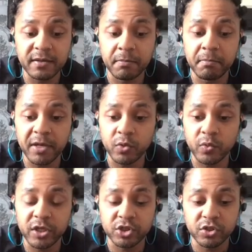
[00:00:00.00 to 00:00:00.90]
mental
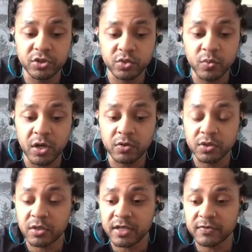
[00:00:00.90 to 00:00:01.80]
issues as well. So
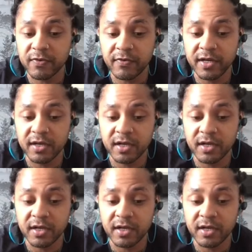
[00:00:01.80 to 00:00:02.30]
that's very